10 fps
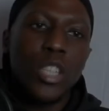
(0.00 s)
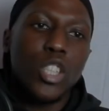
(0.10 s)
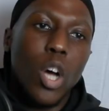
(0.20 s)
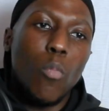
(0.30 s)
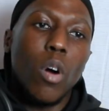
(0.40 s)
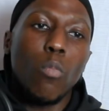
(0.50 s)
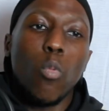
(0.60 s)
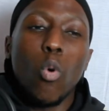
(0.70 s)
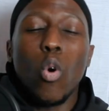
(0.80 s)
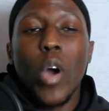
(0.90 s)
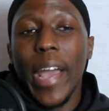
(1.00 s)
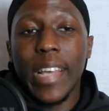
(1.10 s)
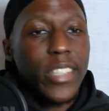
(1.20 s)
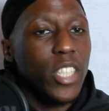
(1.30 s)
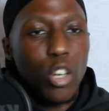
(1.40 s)
Someone wore
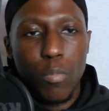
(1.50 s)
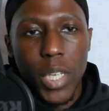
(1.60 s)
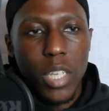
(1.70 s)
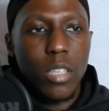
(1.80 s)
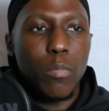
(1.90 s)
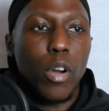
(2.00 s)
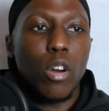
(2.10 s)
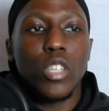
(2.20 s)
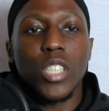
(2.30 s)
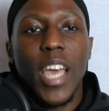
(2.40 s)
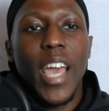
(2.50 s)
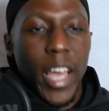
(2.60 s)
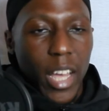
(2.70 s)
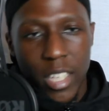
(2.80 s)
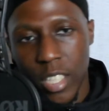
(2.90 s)
S L P because
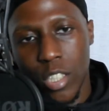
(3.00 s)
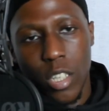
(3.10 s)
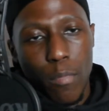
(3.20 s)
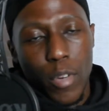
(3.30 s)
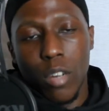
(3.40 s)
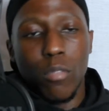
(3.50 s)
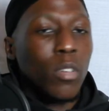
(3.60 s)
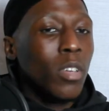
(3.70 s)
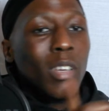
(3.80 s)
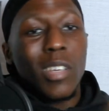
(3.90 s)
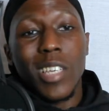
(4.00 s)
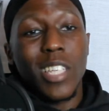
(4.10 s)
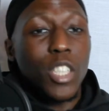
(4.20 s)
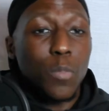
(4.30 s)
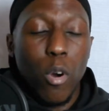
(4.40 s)
Eddie Slimane,
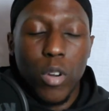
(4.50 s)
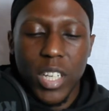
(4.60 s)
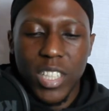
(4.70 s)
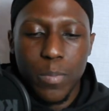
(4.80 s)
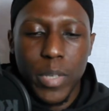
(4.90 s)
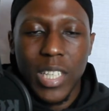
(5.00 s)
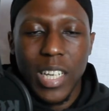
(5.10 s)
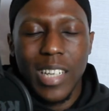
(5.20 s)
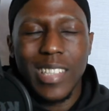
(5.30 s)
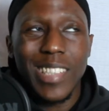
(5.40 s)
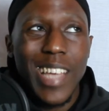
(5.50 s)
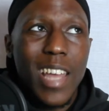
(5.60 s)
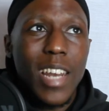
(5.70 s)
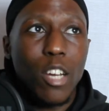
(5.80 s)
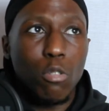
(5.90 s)
he spoke in a particular
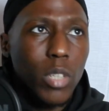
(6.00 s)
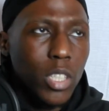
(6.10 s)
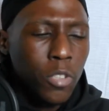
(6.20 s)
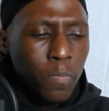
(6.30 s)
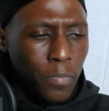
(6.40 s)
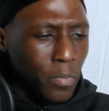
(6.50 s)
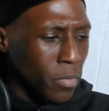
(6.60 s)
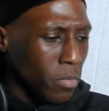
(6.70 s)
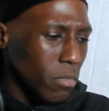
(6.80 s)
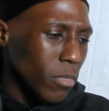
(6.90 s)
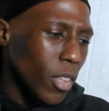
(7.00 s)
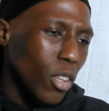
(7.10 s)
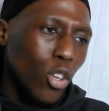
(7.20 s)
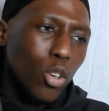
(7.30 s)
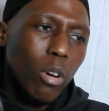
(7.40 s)
design language.
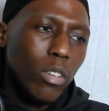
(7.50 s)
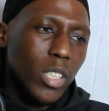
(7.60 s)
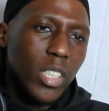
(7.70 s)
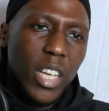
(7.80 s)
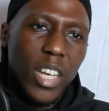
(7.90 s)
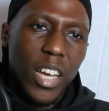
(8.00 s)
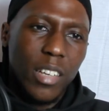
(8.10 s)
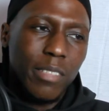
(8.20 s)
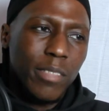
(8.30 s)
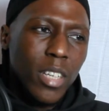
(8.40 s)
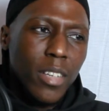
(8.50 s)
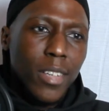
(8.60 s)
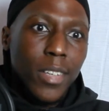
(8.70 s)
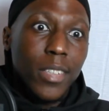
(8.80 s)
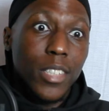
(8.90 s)
Who else is there? Like,
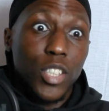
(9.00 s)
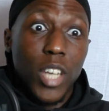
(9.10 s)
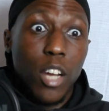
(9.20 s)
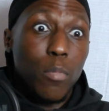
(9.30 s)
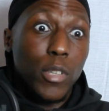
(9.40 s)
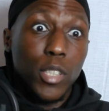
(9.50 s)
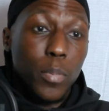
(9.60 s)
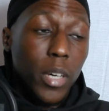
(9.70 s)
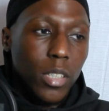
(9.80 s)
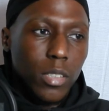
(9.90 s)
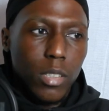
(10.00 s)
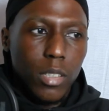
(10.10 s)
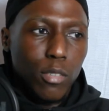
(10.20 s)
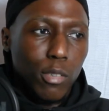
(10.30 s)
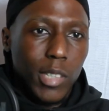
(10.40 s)
the Jacquemus
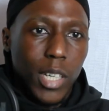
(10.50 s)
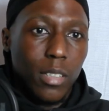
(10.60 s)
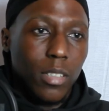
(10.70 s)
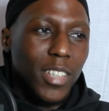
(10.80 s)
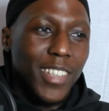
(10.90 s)
person, or like